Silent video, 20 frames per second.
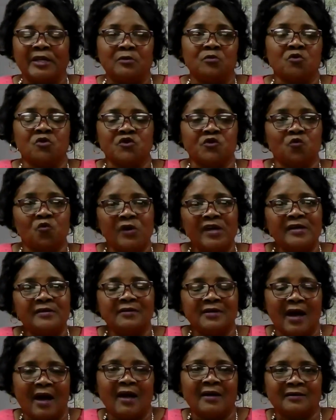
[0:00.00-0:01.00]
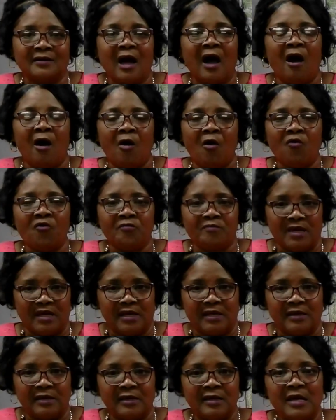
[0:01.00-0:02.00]
it was when god called
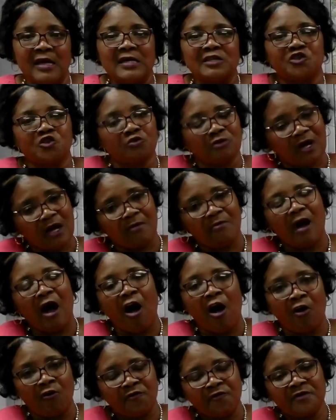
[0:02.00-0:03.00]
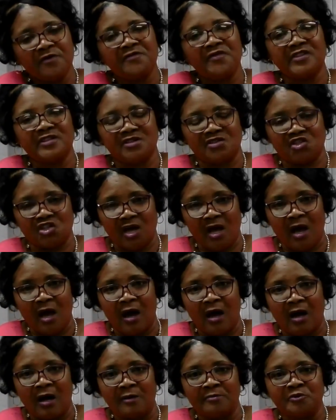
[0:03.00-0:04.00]
me to come off of the
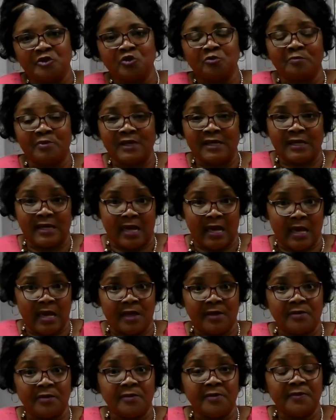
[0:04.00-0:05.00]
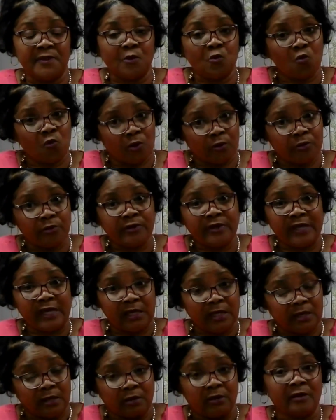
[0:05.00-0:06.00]
job to begin the work
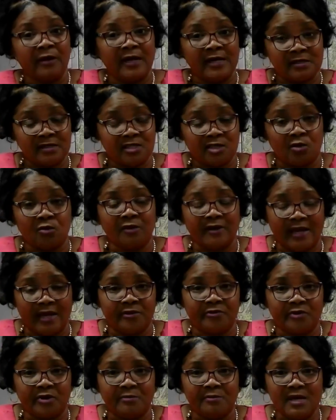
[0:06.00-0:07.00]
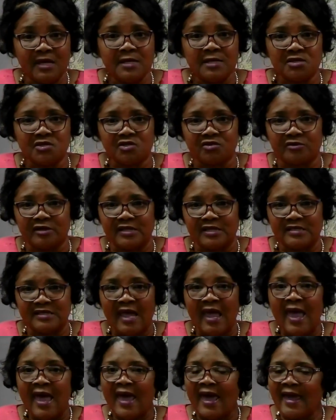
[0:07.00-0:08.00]
here at soul gathering ministries
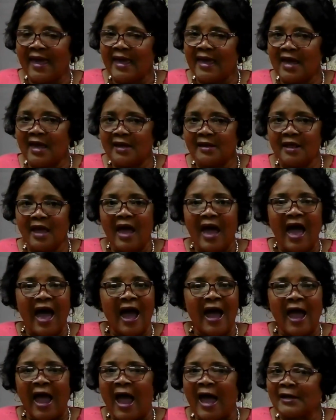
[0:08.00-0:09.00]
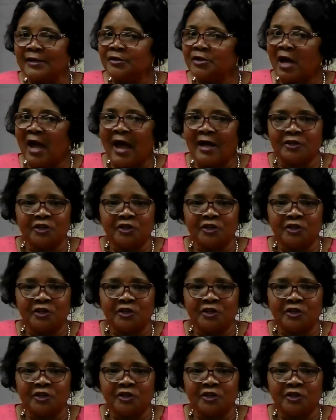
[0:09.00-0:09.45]
and i, I,